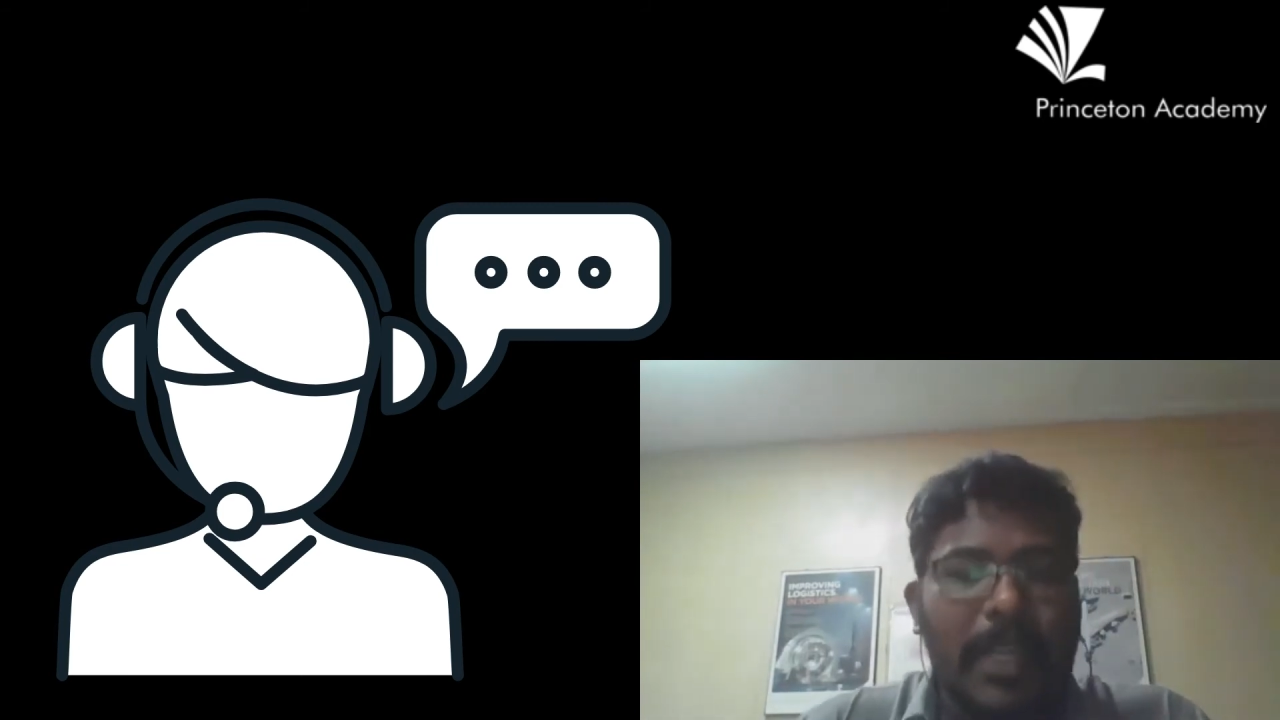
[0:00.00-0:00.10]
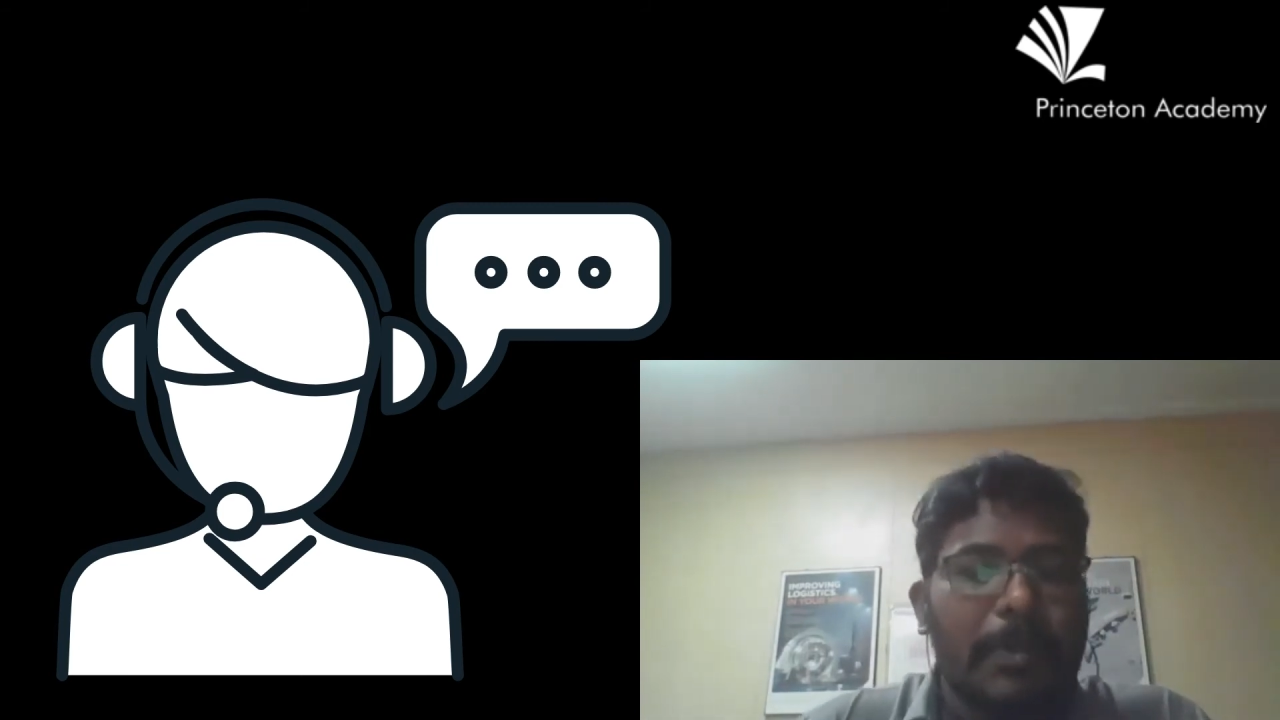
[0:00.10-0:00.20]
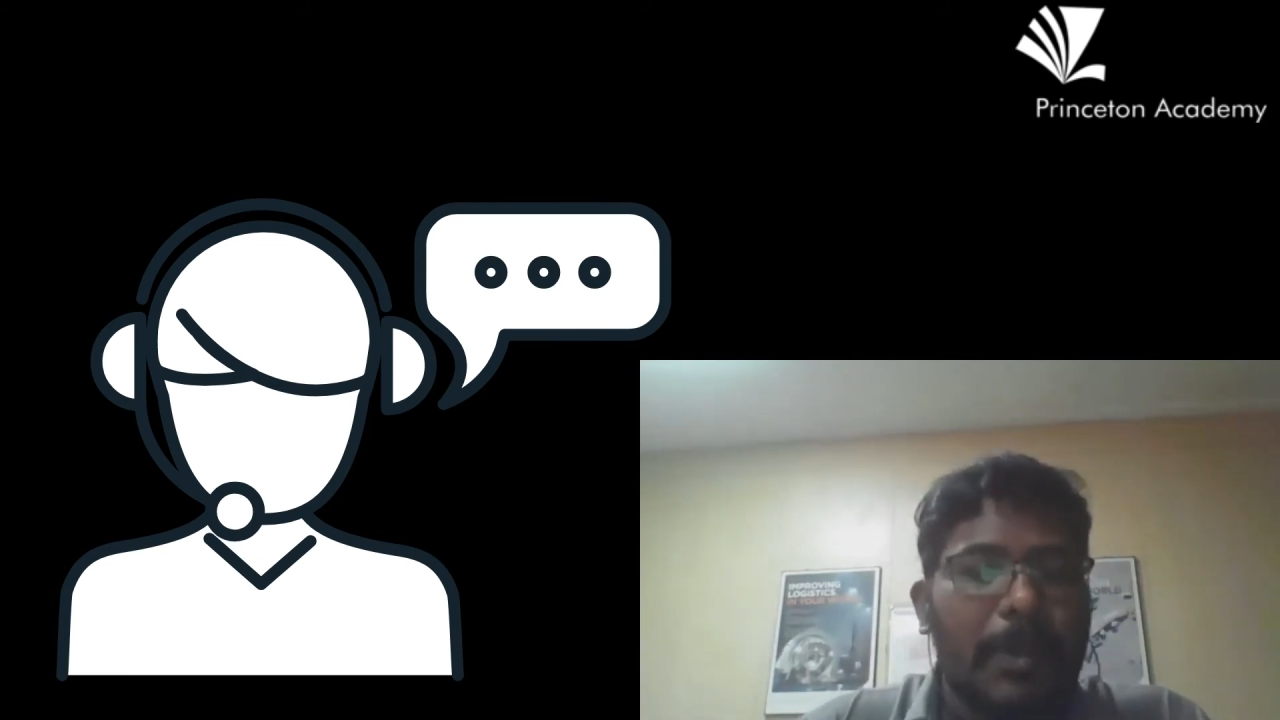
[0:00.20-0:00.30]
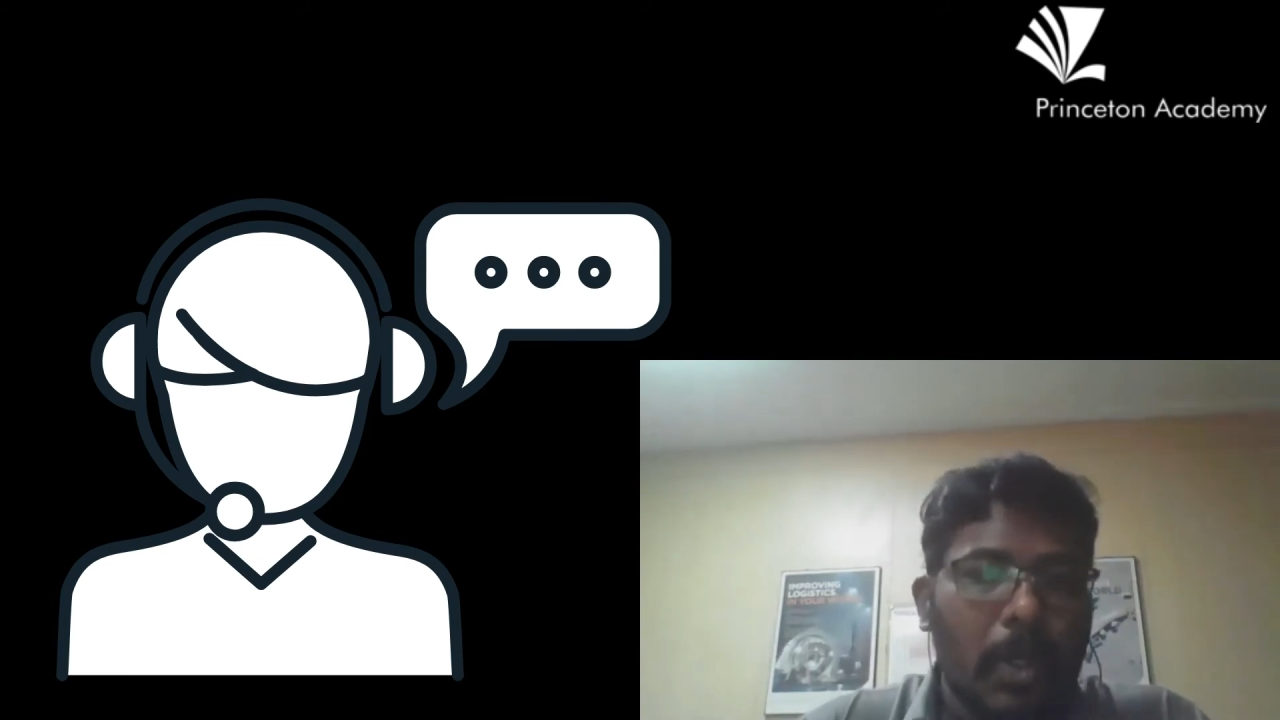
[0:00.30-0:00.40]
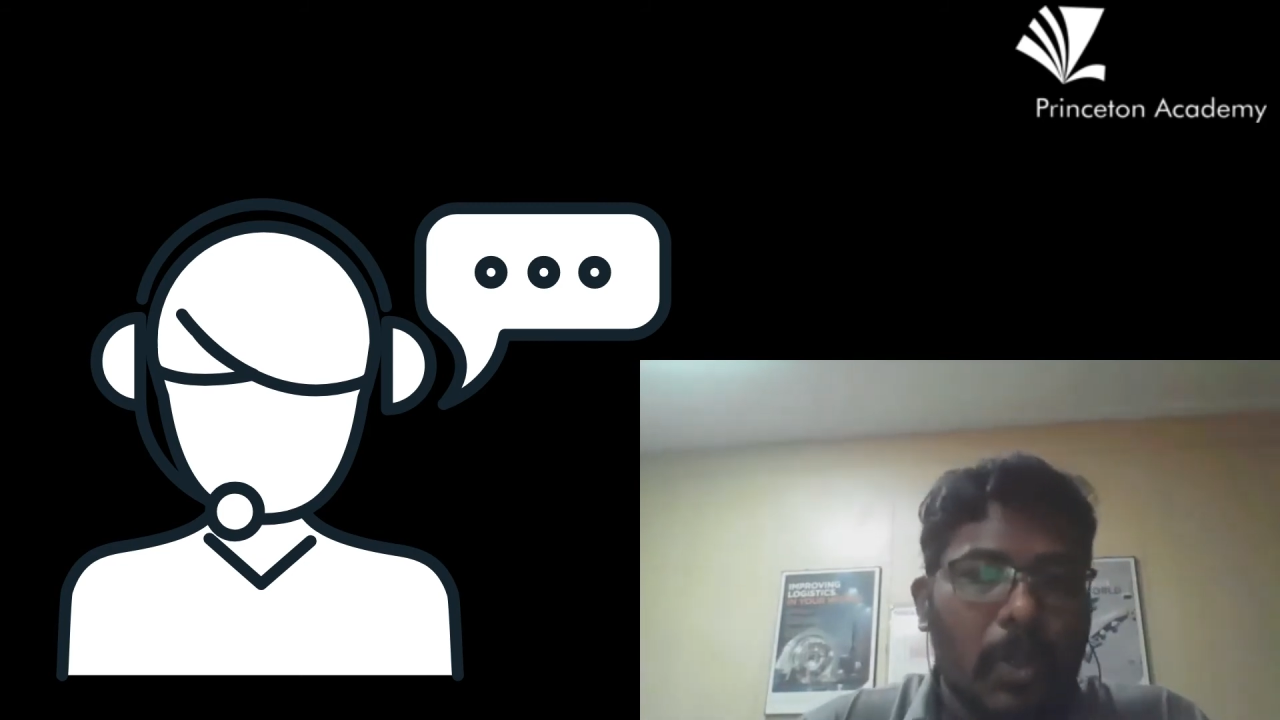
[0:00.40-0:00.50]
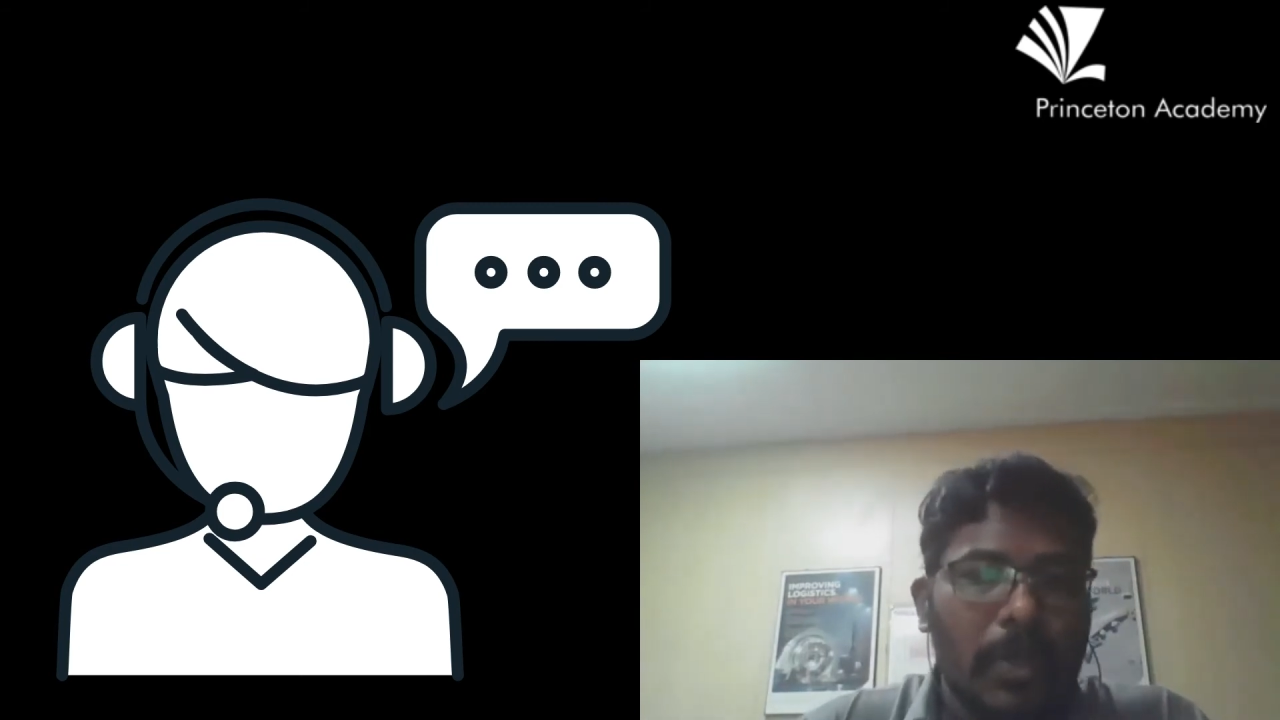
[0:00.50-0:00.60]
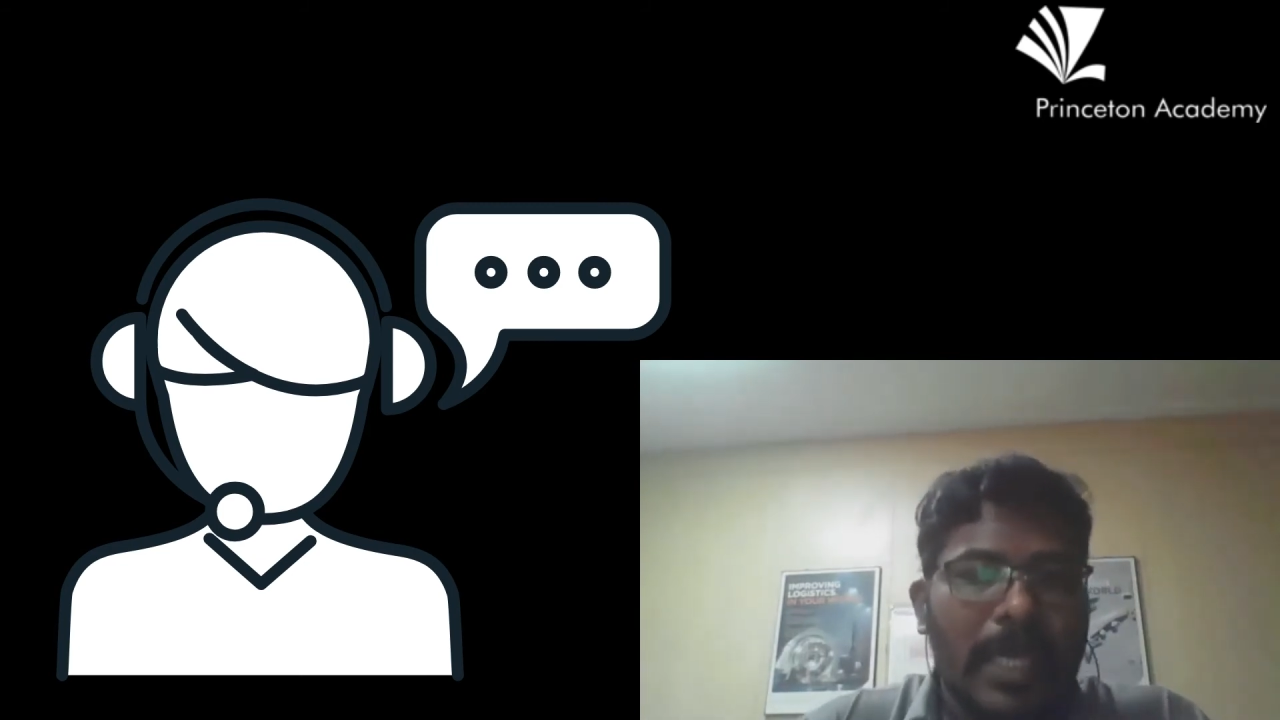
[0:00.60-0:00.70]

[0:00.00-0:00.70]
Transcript: come to know,